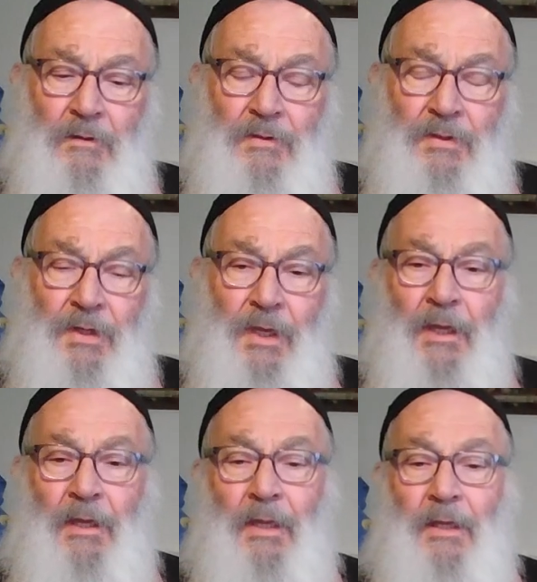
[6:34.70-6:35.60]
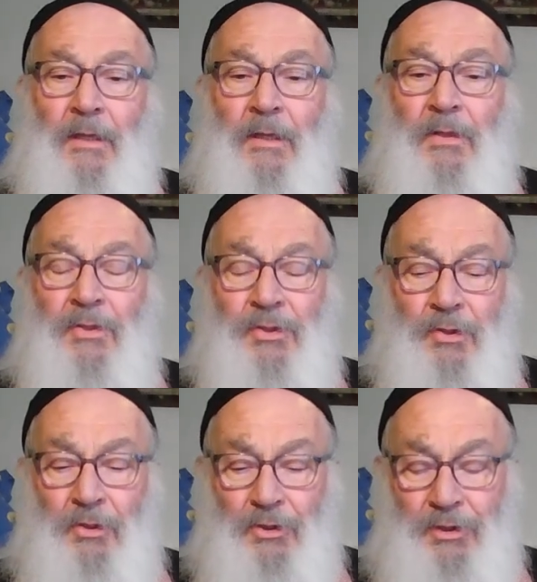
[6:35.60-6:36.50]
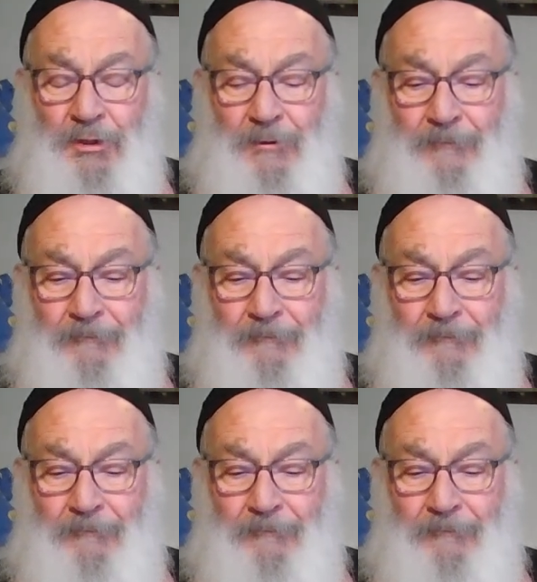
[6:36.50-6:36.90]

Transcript: Today in the church,